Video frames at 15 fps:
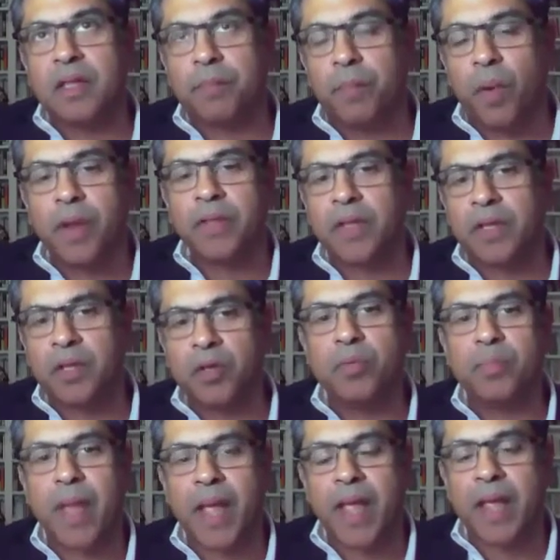point that you
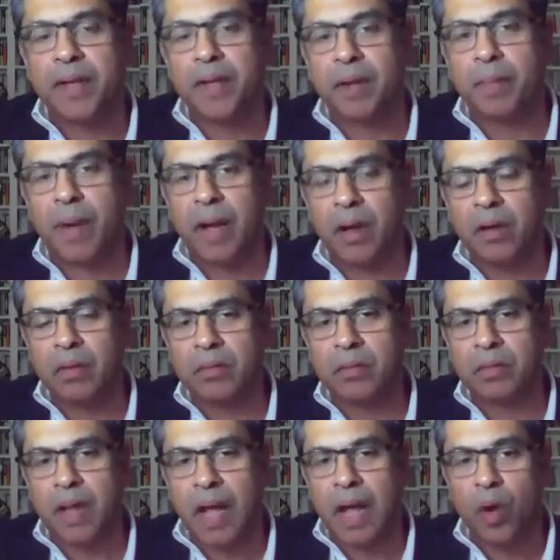made about
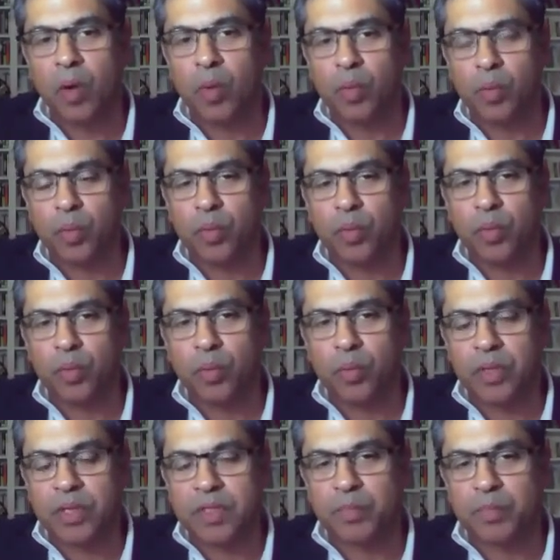how
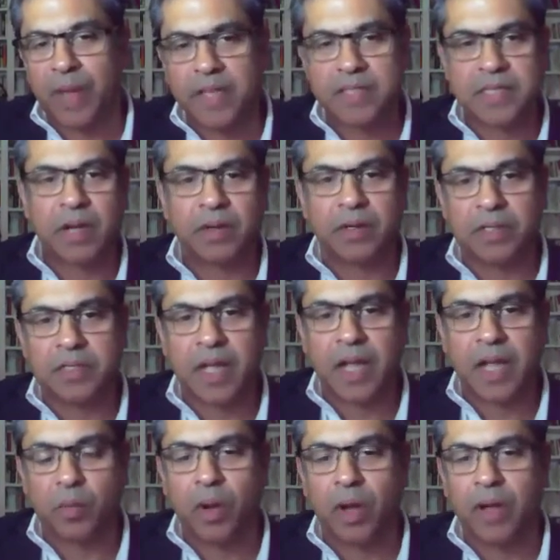this plays out in
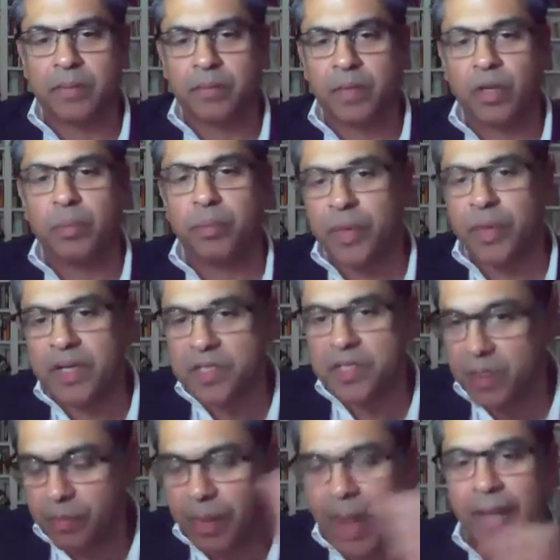Taiwan, you know, brings
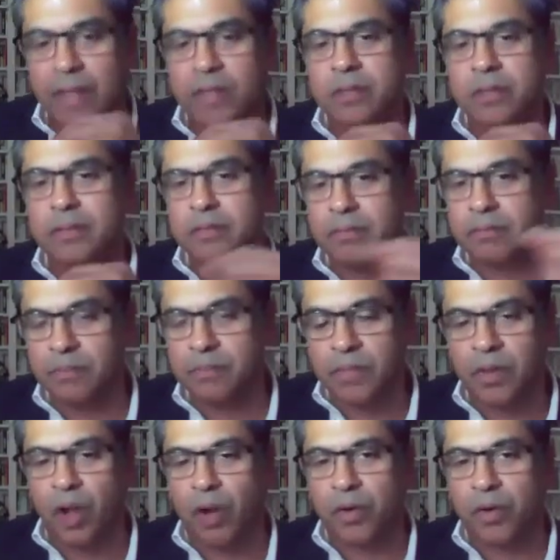it back
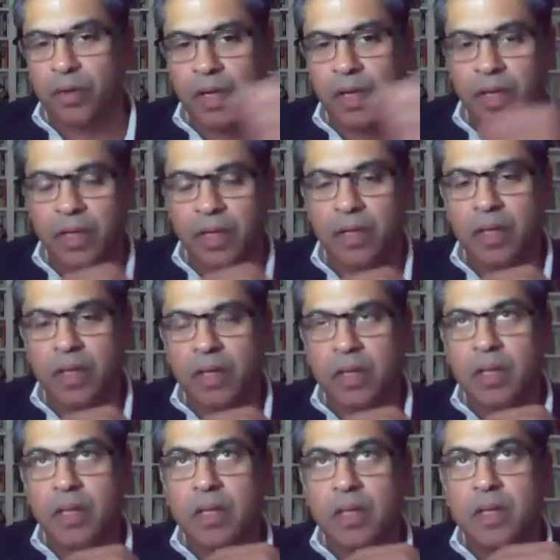not only
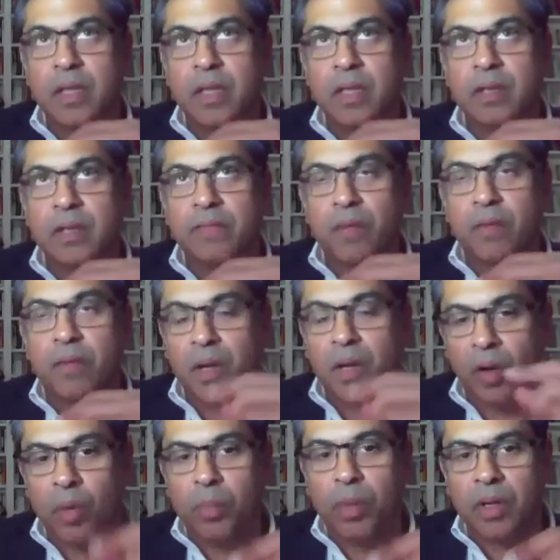from a
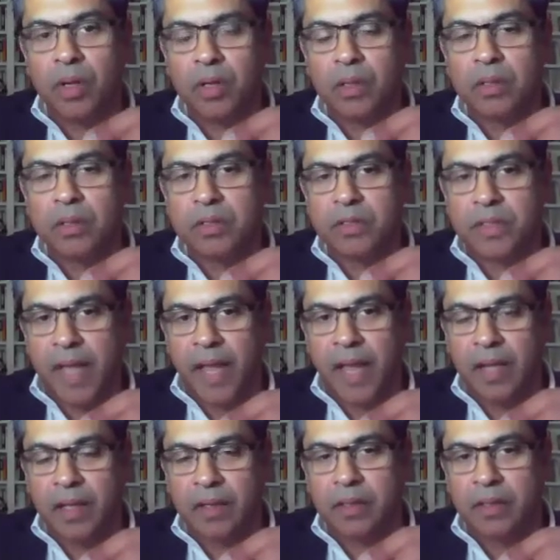global
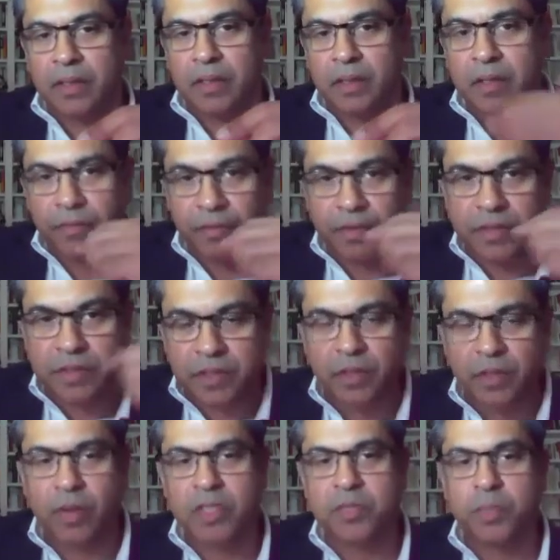scale, the difference in
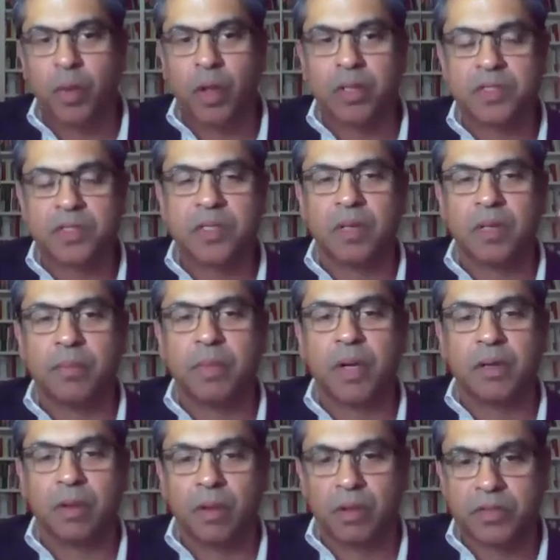U.S. policy,
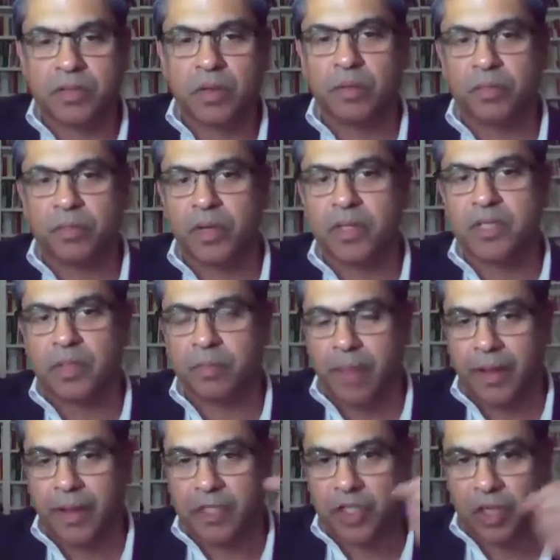but also it brings it
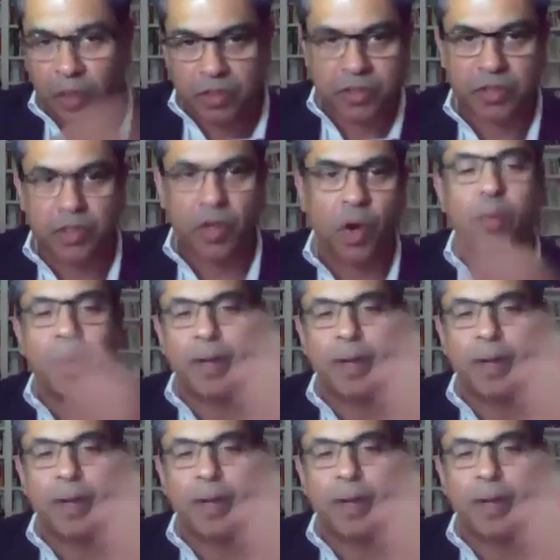much closer to home,